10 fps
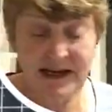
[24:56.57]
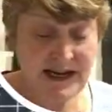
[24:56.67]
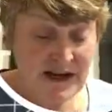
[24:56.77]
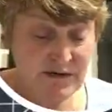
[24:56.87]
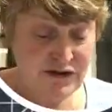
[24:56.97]

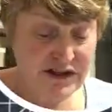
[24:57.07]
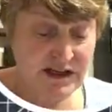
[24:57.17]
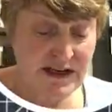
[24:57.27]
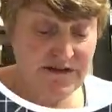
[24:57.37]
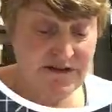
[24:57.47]
Now I'm just going
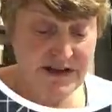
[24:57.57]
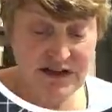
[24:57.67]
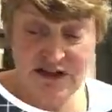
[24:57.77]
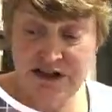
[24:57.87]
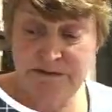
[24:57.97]
to lift this
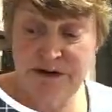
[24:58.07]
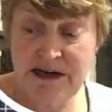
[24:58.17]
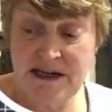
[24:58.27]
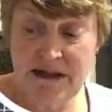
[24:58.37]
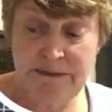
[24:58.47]
and just put a
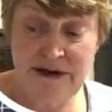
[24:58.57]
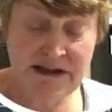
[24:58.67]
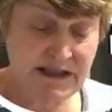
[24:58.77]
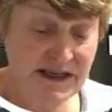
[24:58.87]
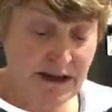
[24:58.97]
little bit
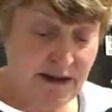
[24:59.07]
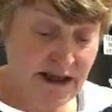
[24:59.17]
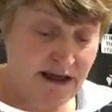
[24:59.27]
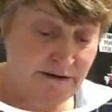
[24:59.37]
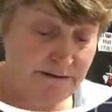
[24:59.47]
underneath
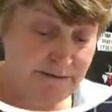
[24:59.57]
here.